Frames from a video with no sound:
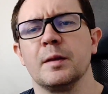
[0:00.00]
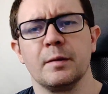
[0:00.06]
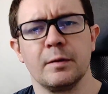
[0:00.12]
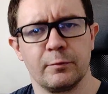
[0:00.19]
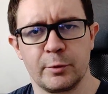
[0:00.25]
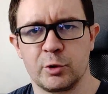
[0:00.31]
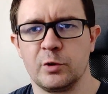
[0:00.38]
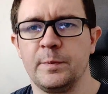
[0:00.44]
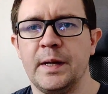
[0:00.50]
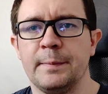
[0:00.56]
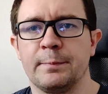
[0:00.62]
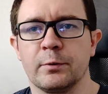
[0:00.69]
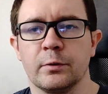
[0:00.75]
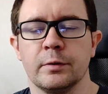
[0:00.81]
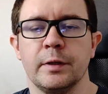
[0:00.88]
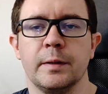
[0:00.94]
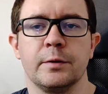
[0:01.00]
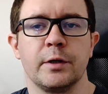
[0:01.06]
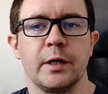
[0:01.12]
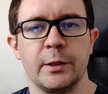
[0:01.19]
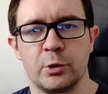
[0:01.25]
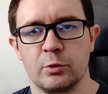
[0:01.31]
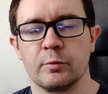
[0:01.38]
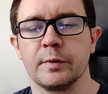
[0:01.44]
The original paper in
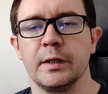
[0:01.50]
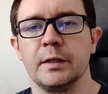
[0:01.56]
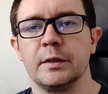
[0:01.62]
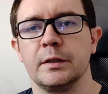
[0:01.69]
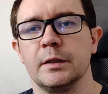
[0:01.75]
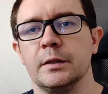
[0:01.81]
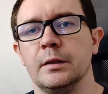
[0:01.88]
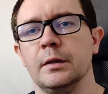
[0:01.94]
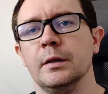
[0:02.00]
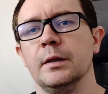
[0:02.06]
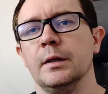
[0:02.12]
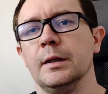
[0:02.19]
Nature where they did